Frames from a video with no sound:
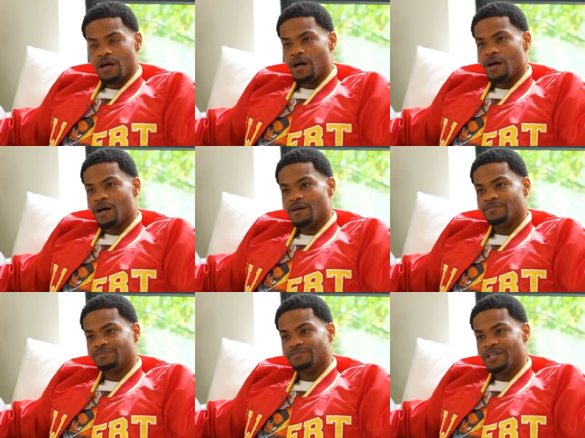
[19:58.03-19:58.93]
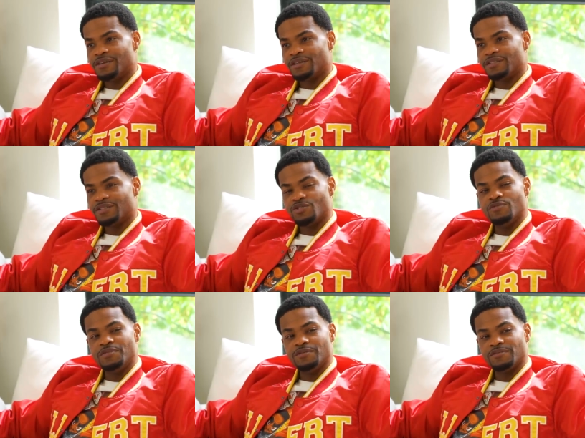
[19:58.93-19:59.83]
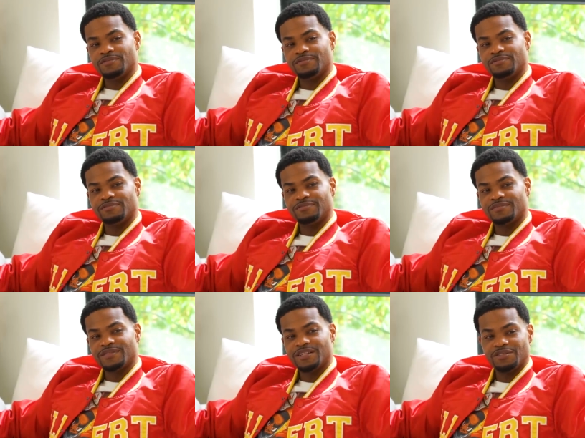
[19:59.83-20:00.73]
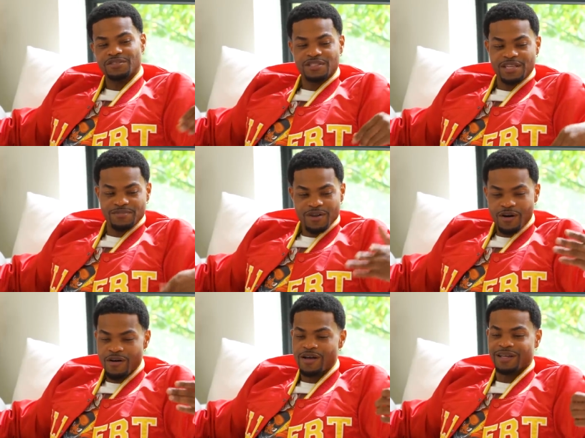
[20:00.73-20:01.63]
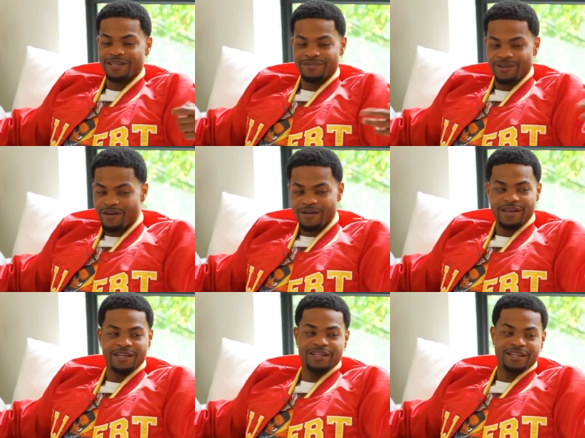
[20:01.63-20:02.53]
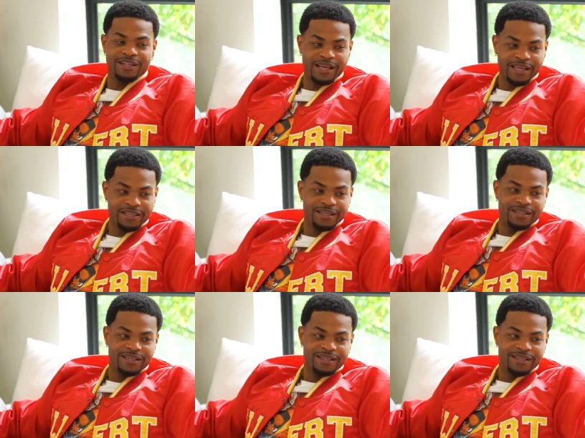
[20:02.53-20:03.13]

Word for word: Um, it'll consume you because you just mm-hmm. keep going, keep going, and then like